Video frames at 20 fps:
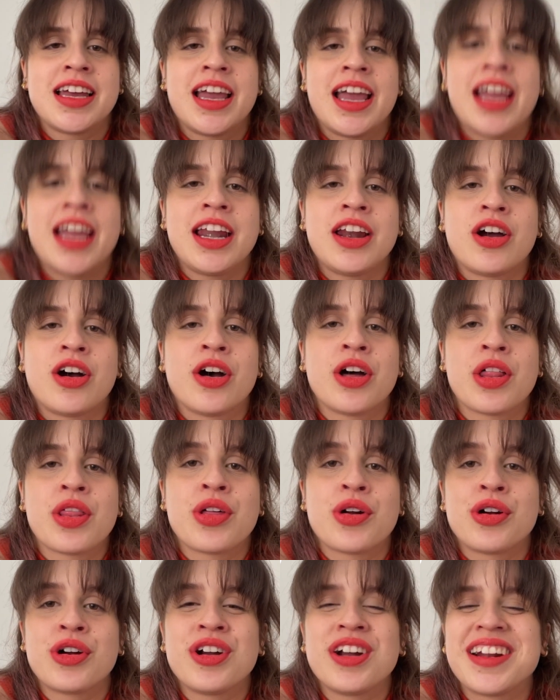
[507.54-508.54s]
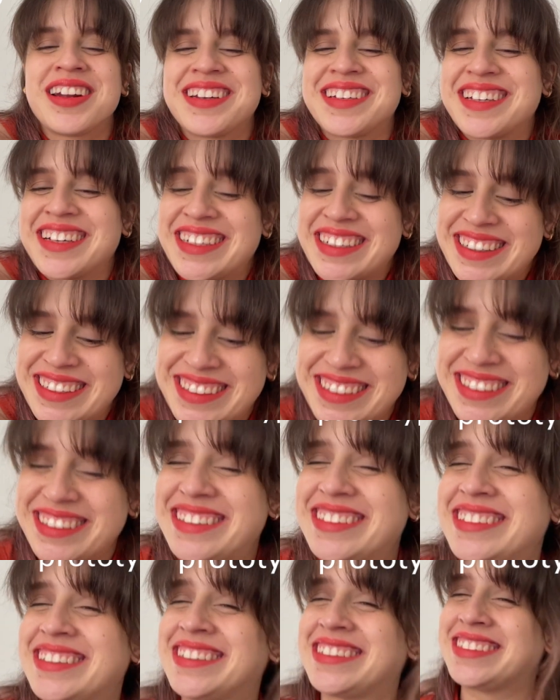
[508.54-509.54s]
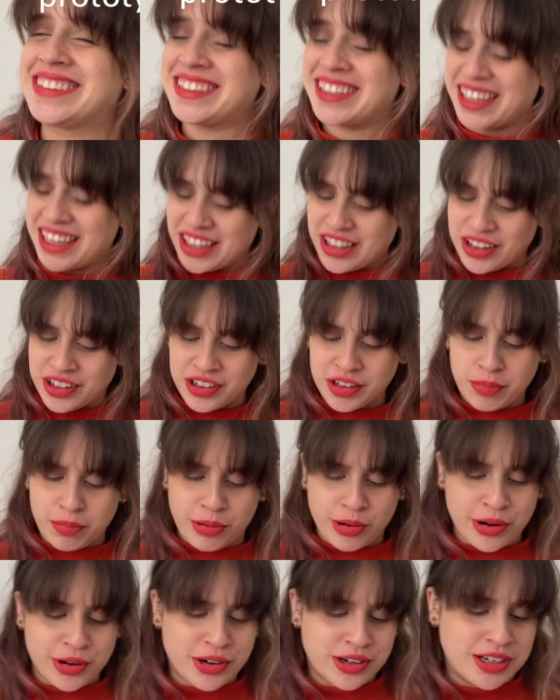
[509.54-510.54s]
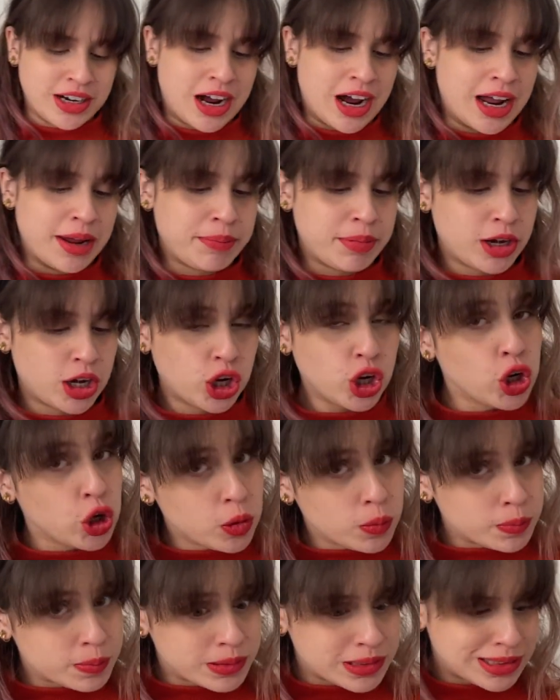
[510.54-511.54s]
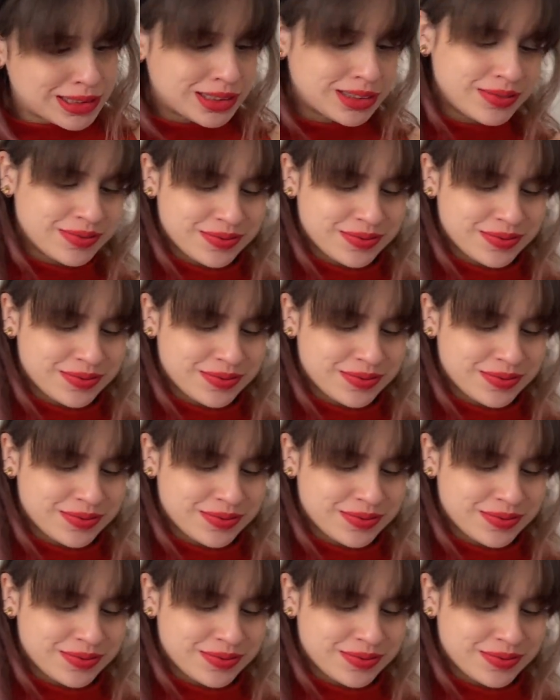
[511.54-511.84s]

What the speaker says: another day still on the prototype. Oops.